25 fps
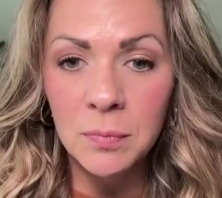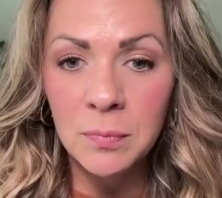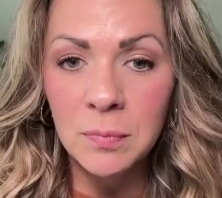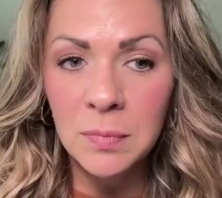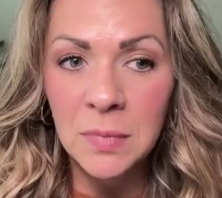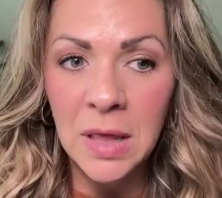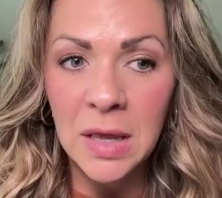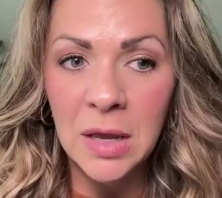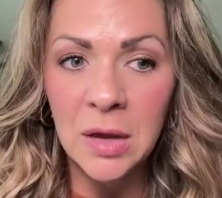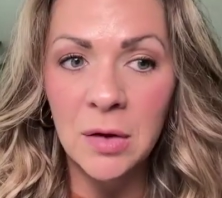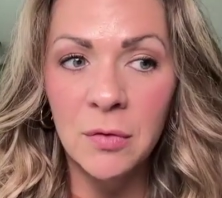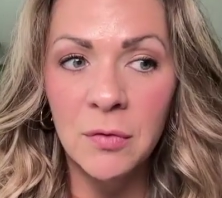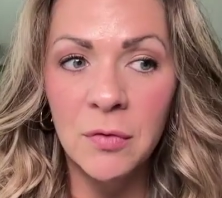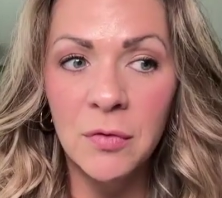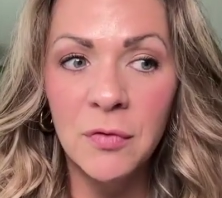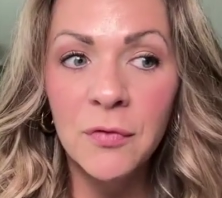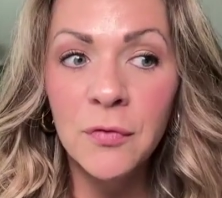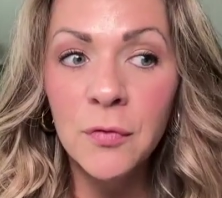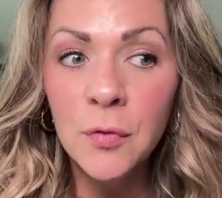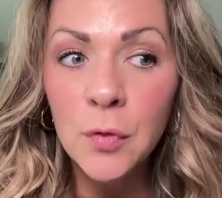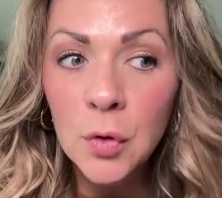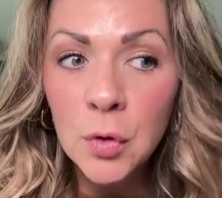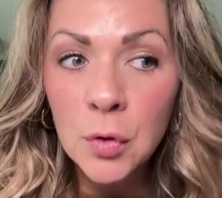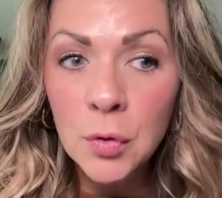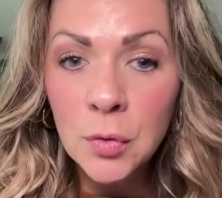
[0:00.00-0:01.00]
like
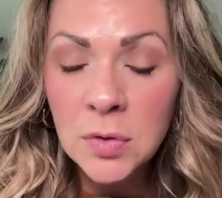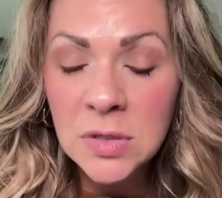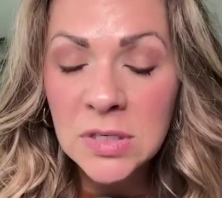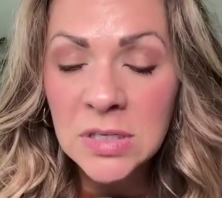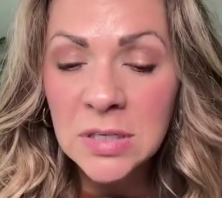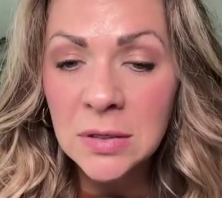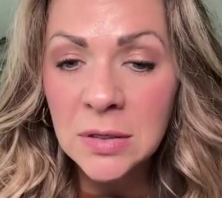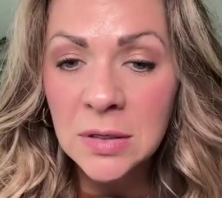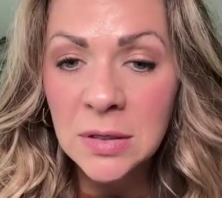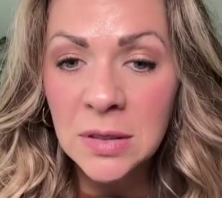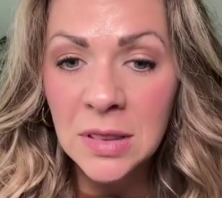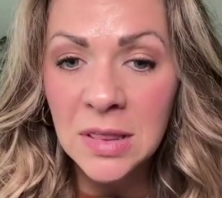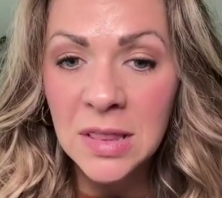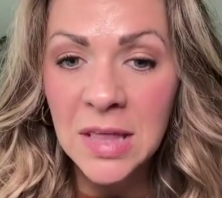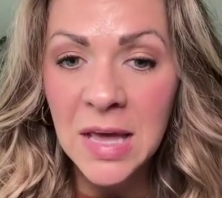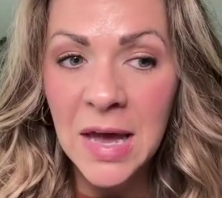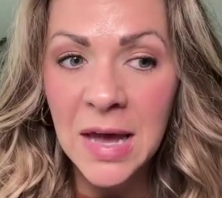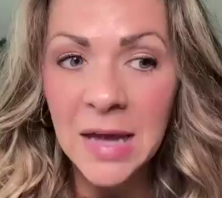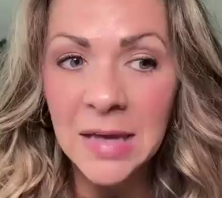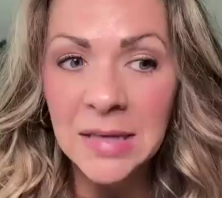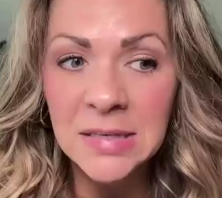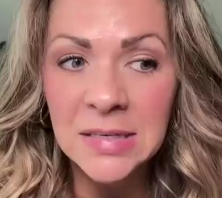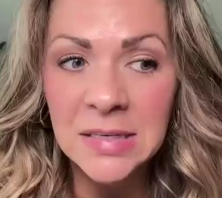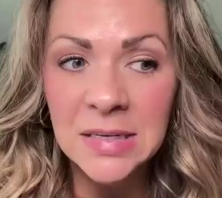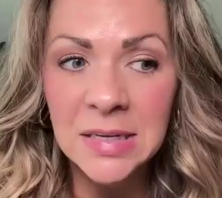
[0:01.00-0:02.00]
fruit
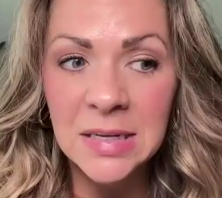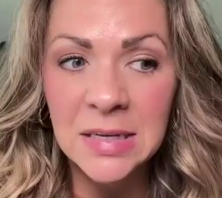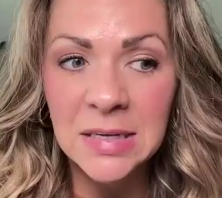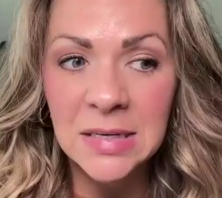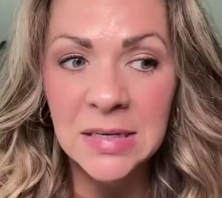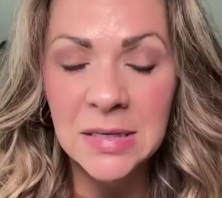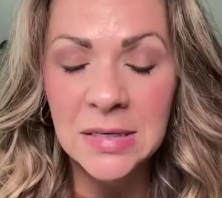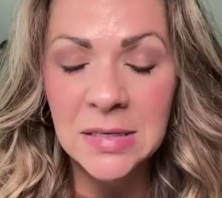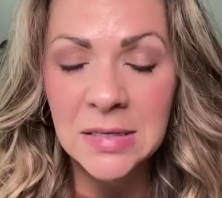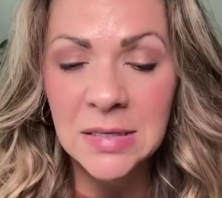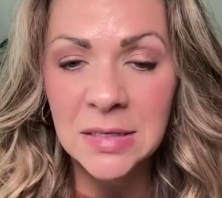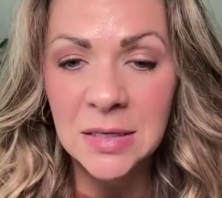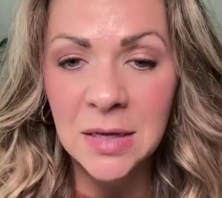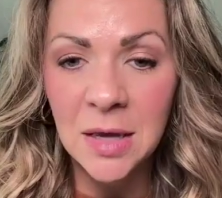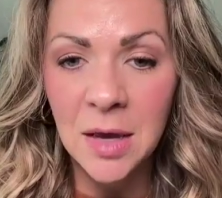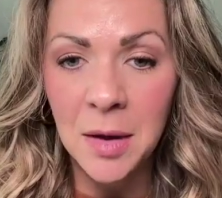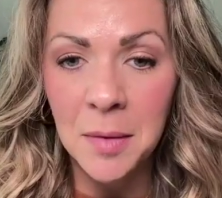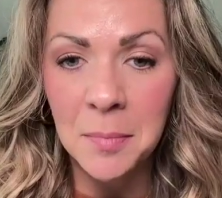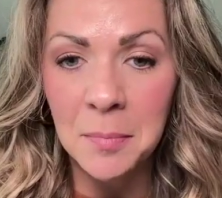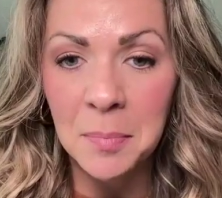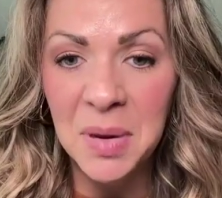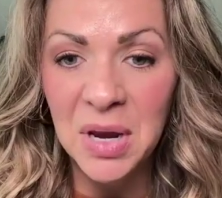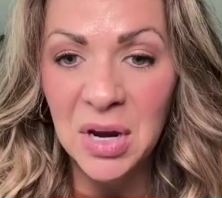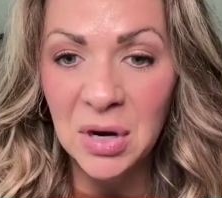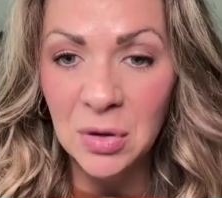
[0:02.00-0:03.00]
that is
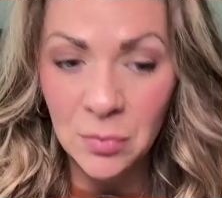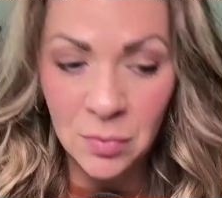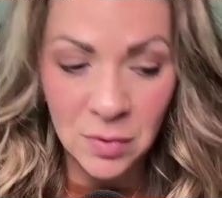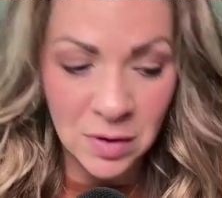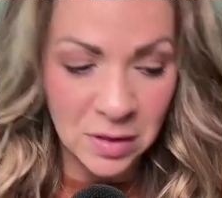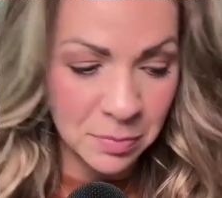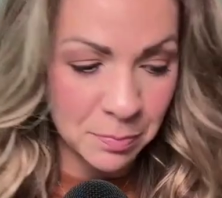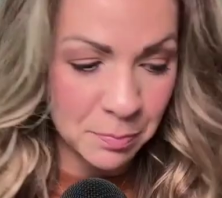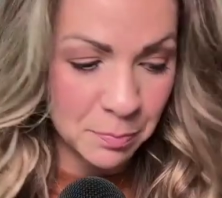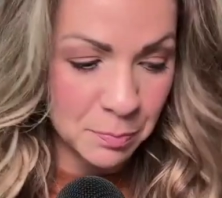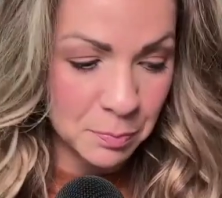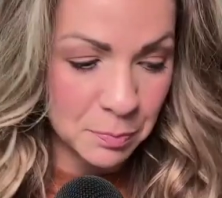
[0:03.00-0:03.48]
paired with,